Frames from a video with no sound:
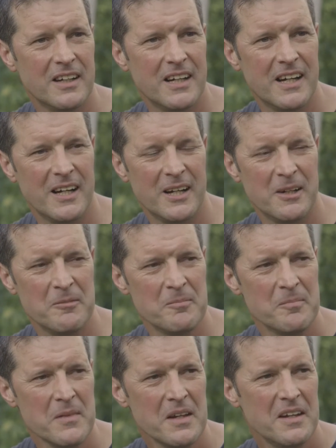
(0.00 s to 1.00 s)

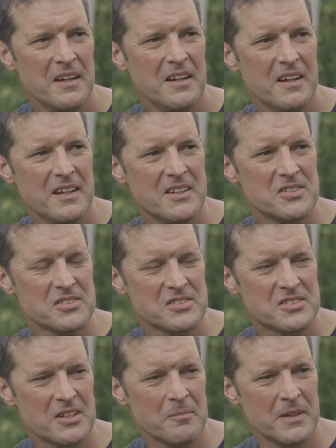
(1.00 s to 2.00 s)
It isn't
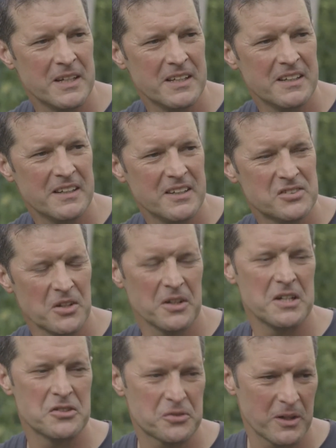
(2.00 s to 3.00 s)
something, it's not an
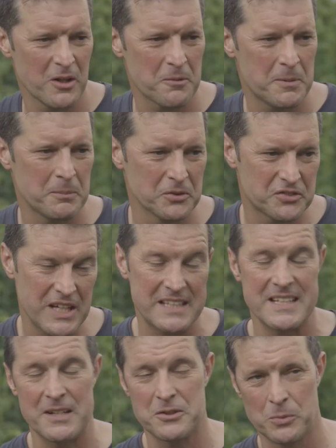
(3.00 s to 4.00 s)
industry a lot of people
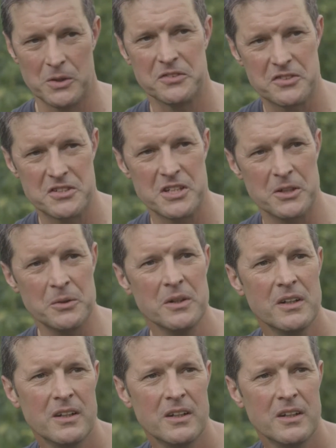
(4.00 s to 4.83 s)
set out to want to do.